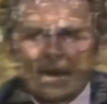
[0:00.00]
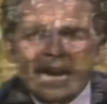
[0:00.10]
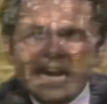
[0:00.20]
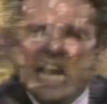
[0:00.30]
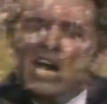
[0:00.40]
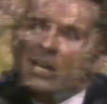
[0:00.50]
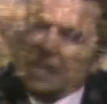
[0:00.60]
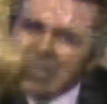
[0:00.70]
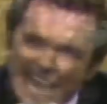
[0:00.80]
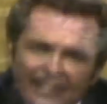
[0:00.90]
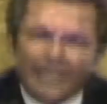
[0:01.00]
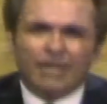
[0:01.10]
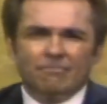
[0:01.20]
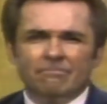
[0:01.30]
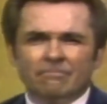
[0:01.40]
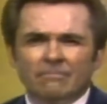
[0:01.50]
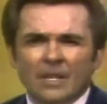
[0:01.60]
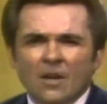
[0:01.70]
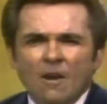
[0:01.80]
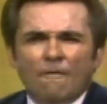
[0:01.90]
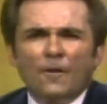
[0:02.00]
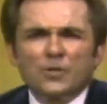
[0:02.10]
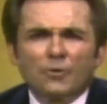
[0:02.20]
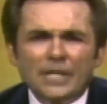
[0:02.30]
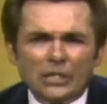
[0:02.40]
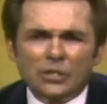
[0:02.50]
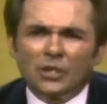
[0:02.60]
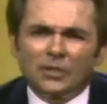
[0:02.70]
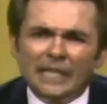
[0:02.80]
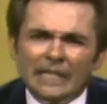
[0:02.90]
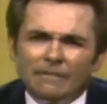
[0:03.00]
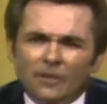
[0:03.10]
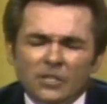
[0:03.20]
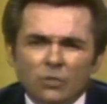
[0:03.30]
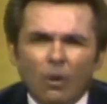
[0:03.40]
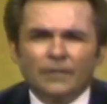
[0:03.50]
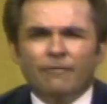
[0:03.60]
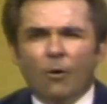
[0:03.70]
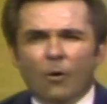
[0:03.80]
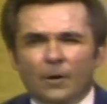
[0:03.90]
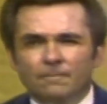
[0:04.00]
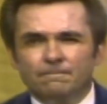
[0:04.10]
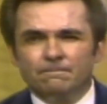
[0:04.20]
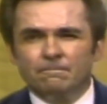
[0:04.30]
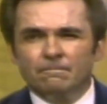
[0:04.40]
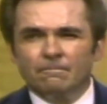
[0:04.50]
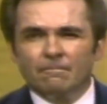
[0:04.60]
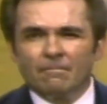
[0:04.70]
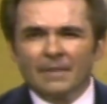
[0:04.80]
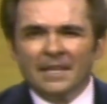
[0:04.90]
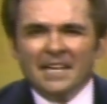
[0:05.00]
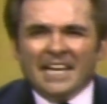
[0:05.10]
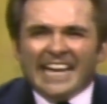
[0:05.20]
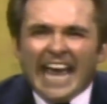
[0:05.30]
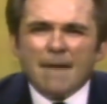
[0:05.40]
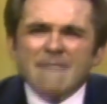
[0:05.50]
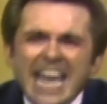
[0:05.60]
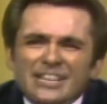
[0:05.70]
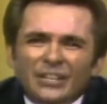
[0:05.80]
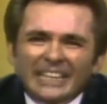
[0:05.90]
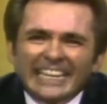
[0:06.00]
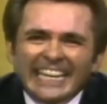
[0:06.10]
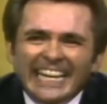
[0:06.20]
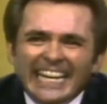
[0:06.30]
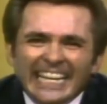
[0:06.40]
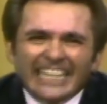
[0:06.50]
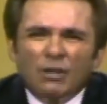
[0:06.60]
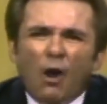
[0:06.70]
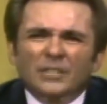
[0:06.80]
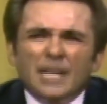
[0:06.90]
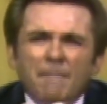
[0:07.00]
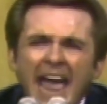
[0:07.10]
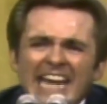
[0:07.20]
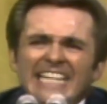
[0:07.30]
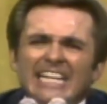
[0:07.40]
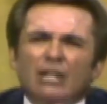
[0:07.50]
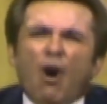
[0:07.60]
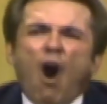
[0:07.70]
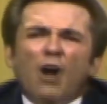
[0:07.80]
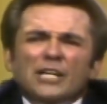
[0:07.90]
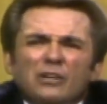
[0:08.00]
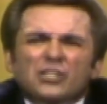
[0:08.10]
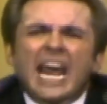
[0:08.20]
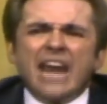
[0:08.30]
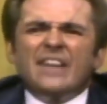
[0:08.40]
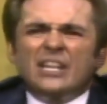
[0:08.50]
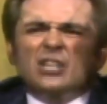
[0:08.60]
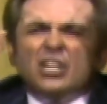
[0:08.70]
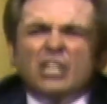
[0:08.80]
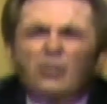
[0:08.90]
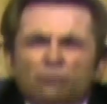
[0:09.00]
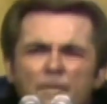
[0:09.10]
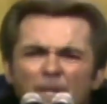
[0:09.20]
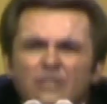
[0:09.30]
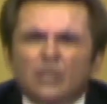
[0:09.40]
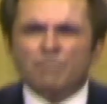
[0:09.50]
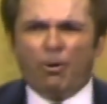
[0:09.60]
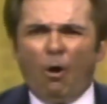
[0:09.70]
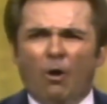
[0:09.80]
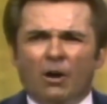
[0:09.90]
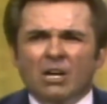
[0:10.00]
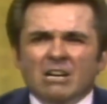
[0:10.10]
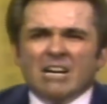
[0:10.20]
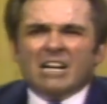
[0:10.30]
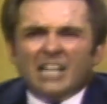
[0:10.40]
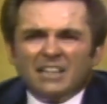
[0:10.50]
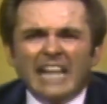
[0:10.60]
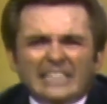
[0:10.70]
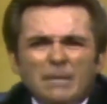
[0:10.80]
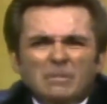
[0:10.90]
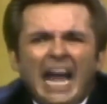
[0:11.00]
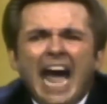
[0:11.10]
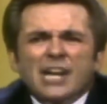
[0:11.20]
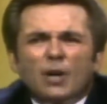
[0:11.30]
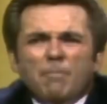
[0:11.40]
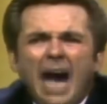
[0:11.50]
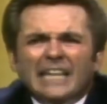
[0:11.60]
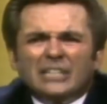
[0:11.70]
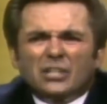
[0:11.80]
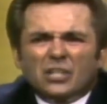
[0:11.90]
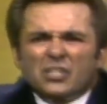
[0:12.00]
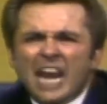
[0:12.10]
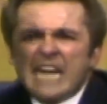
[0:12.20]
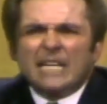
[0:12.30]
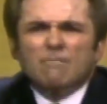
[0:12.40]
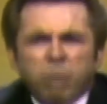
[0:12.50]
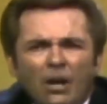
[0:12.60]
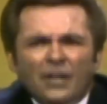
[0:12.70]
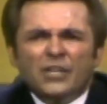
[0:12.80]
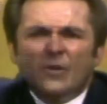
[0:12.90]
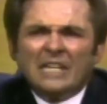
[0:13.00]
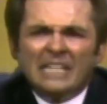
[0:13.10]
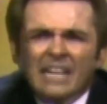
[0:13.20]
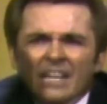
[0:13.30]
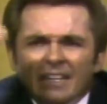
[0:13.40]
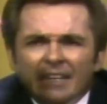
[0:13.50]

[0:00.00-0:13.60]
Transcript: me nothing. 1 Corinthians 13, verses 1 to 4. Imagine, go to the bank, get out all your savings, distribute it to the poor, let them tie your body to the stake and burn you, and